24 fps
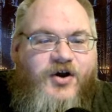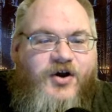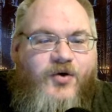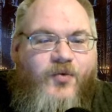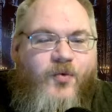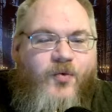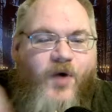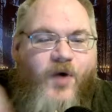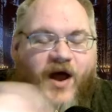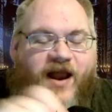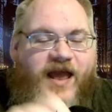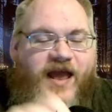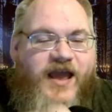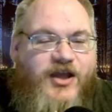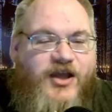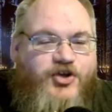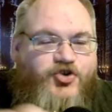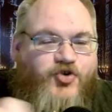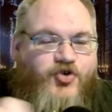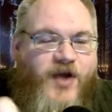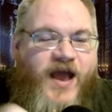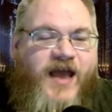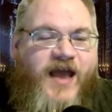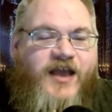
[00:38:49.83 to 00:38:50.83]
what a
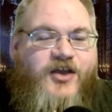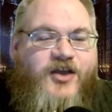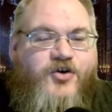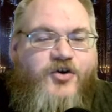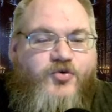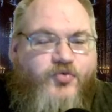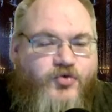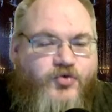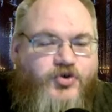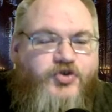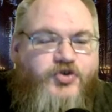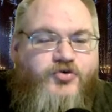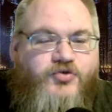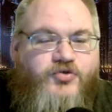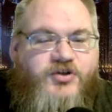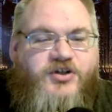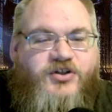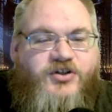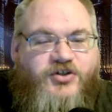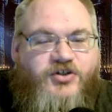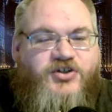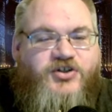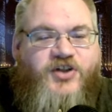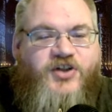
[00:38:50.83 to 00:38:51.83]
dragon rune
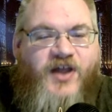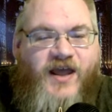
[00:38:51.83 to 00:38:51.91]
looked